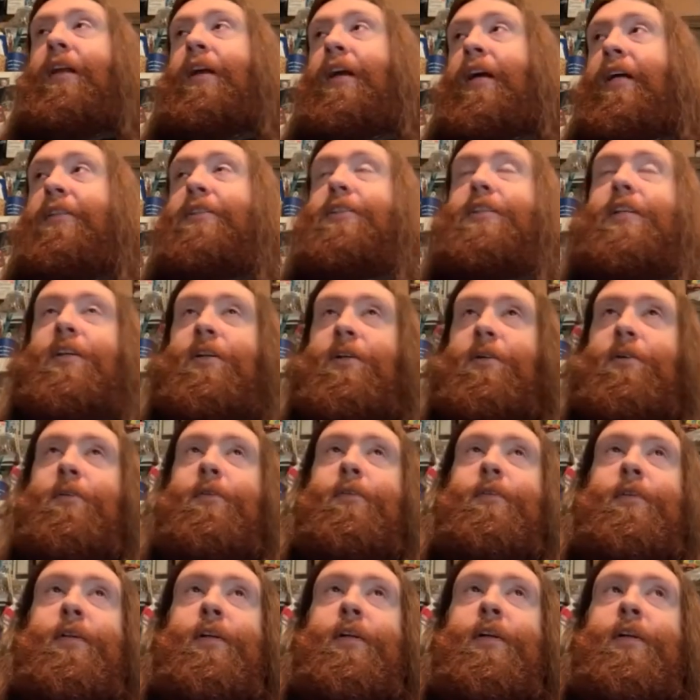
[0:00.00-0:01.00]
And so
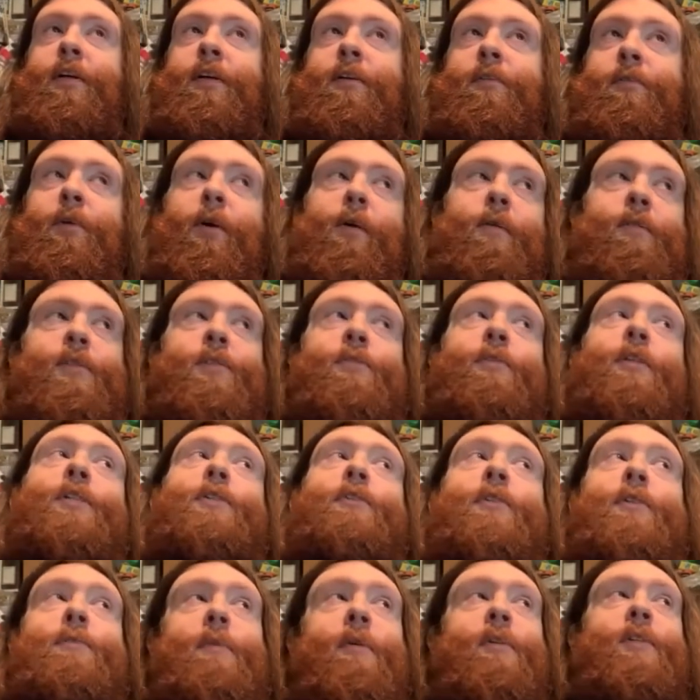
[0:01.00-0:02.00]
what was
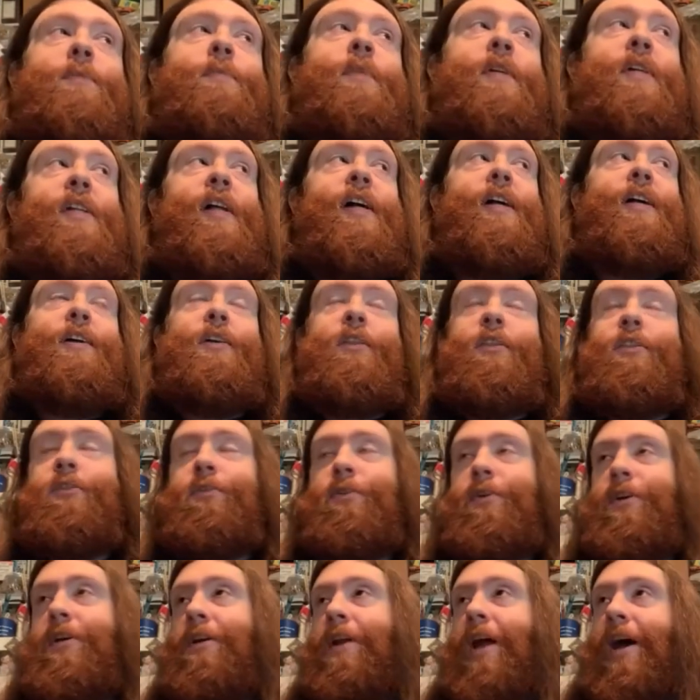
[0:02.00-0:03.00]
originally supposed to be like a
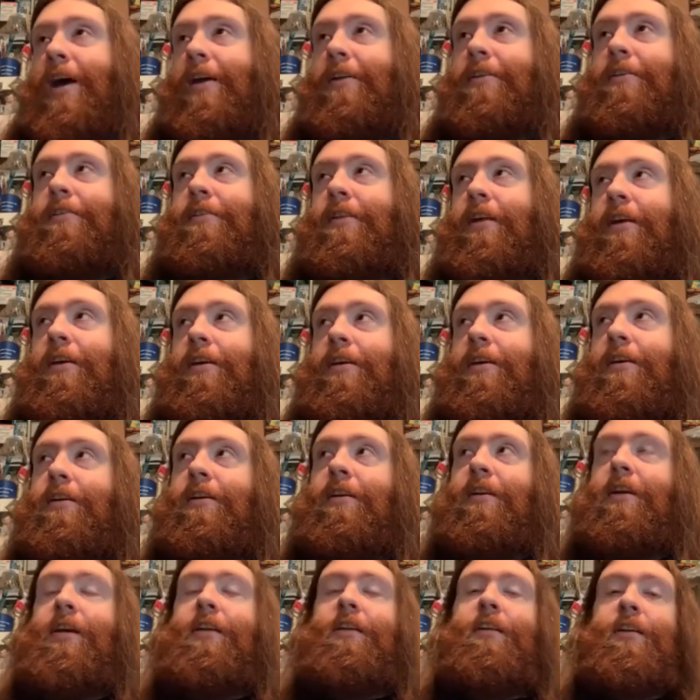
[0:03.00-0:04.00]
three night stay
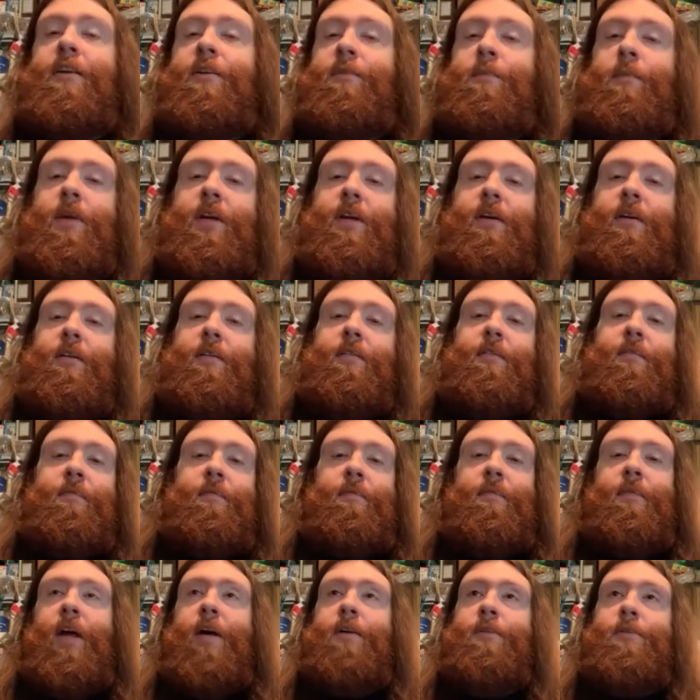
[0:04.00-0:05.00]
ended up being
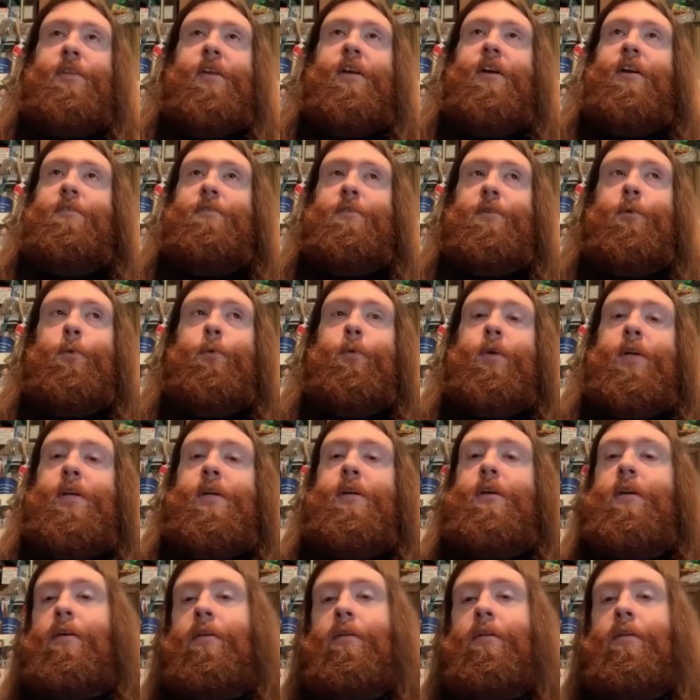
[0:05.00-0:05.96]
I was there for a week.